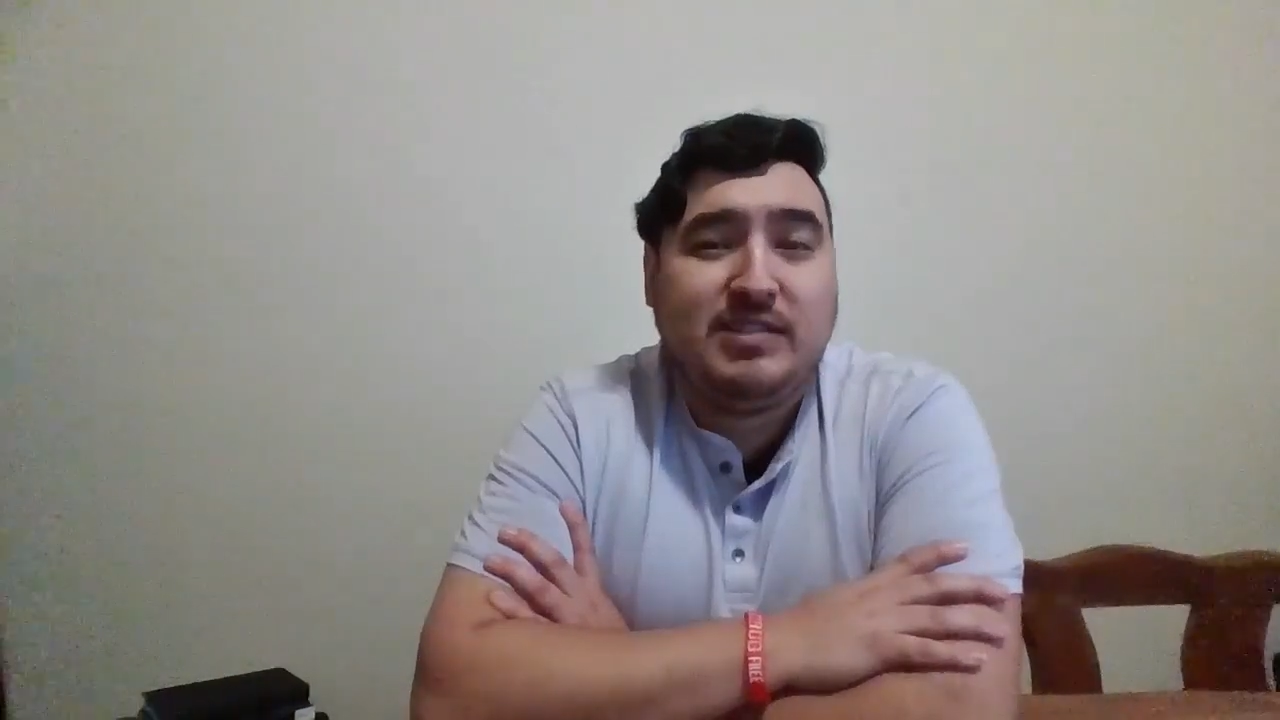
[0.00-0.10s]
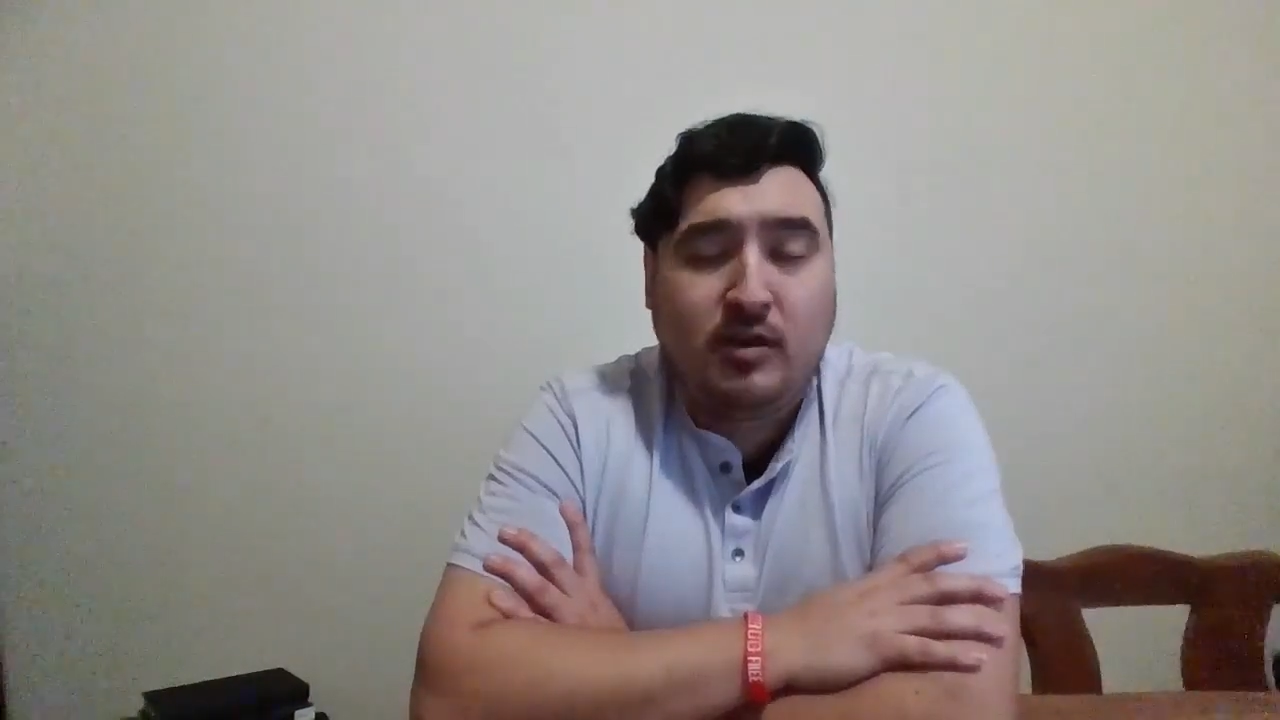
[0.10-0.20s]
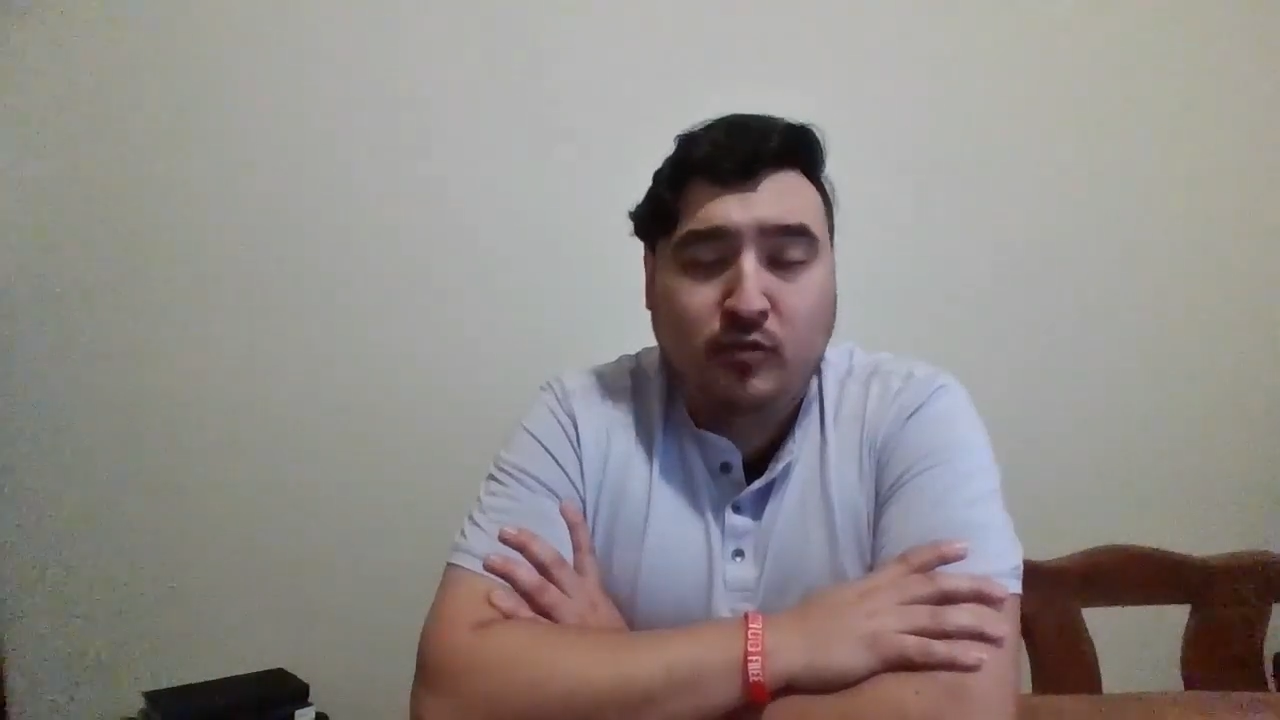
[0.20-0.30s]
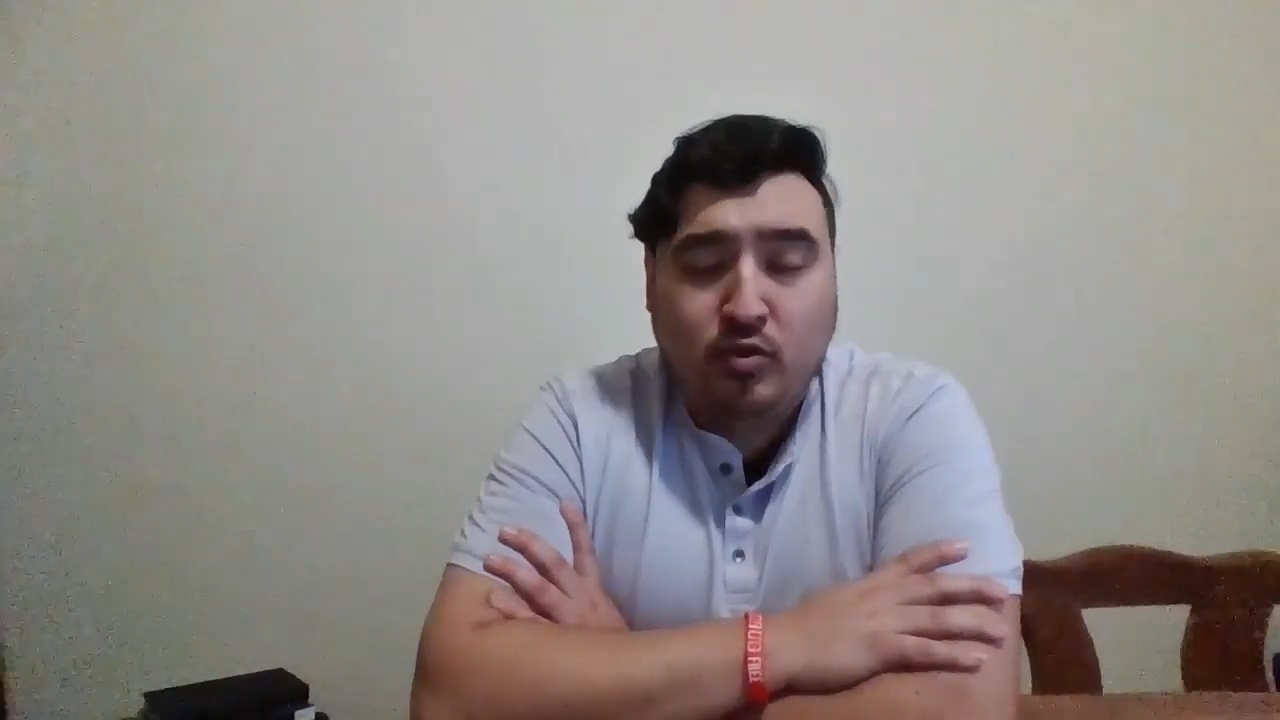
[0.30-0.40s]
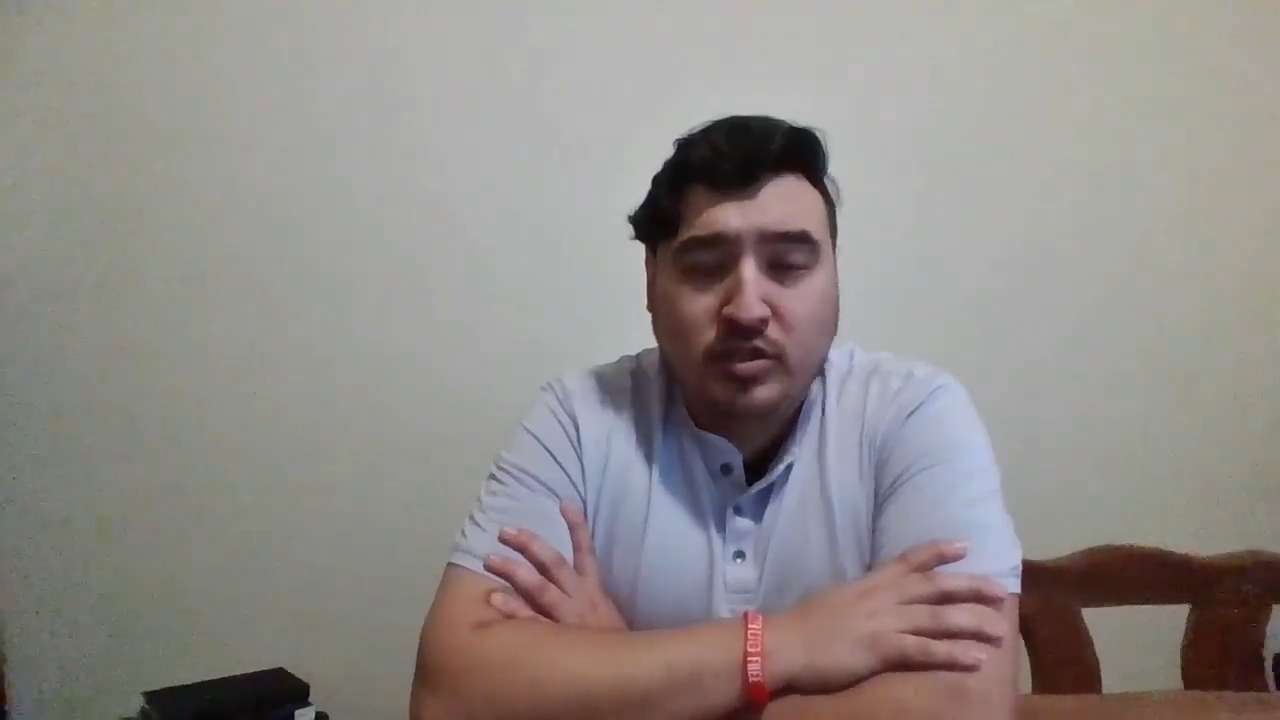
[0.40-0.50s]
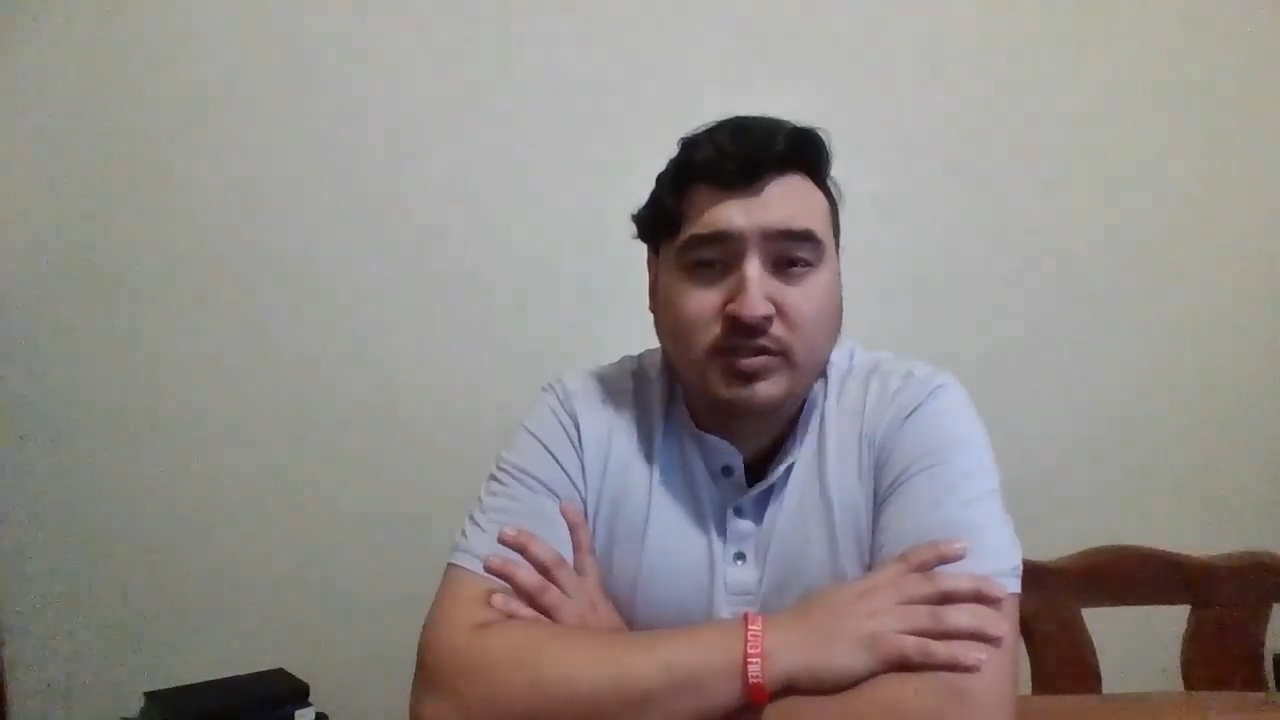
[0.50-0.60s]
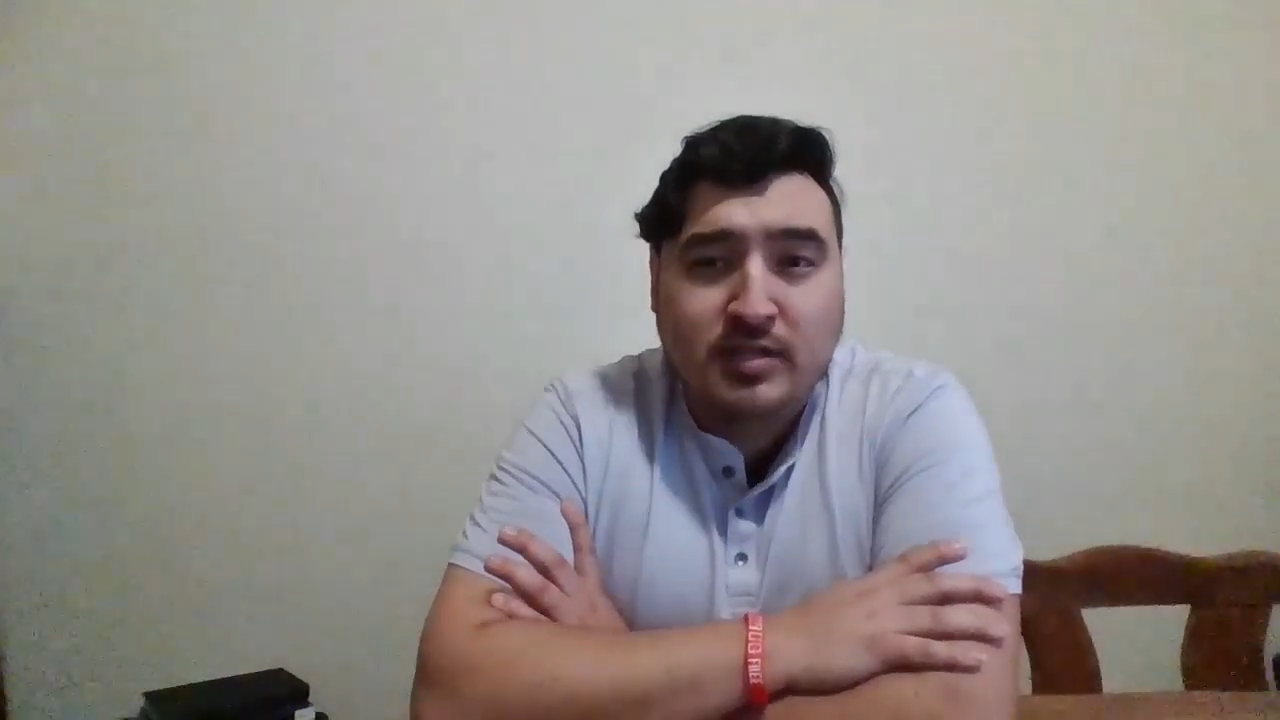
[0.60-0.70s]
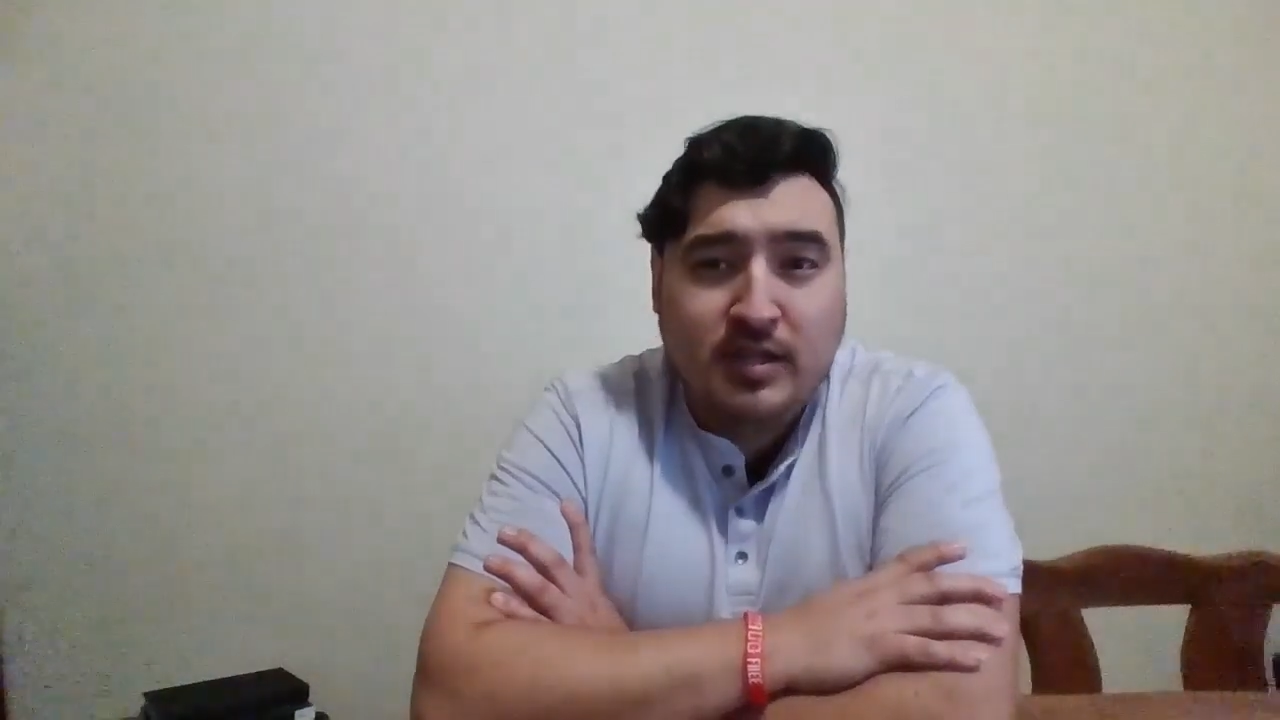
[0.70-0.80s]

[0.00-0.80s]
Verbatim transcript: Air Force.